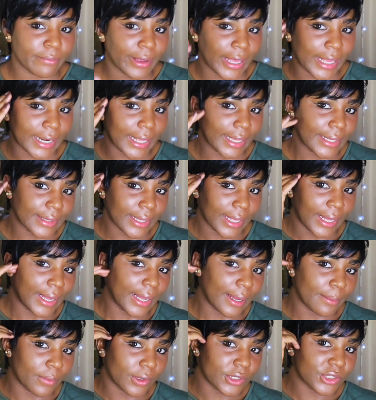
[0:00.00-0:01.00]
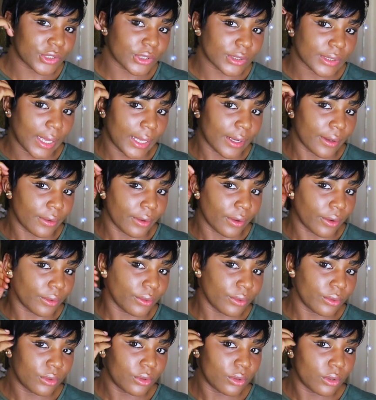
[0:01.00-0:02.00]
like that, but it's just, I don't know.
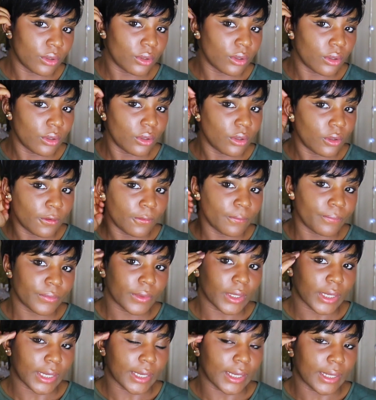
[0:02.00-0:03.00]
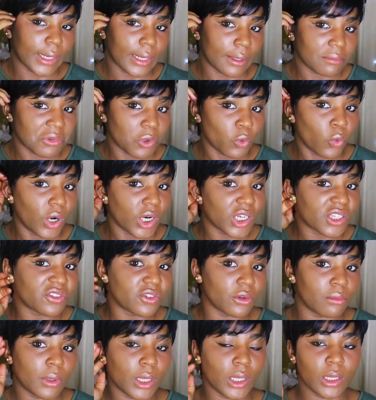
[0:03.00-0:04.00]
Again, it works
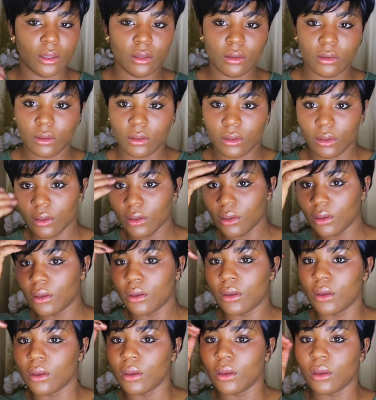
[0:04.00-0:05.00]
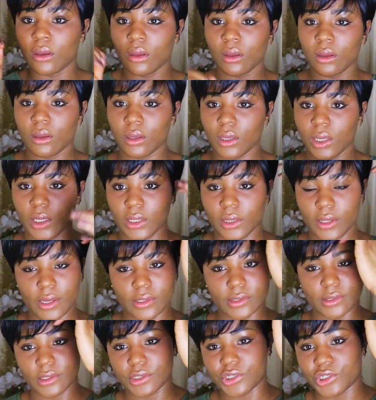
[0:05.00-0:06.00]
for me. It
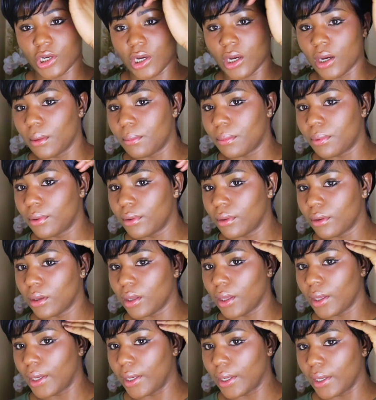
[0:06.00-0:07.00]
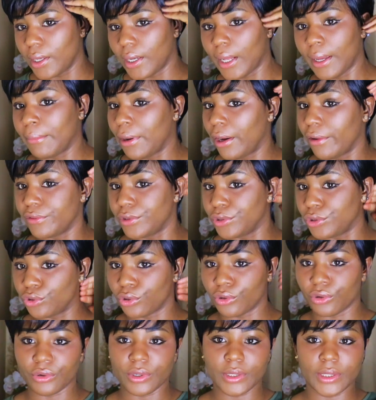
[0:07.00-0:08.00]
does the job, and I'm out the
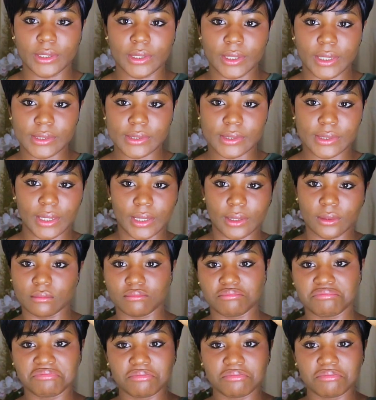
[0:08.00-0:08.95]
door in less than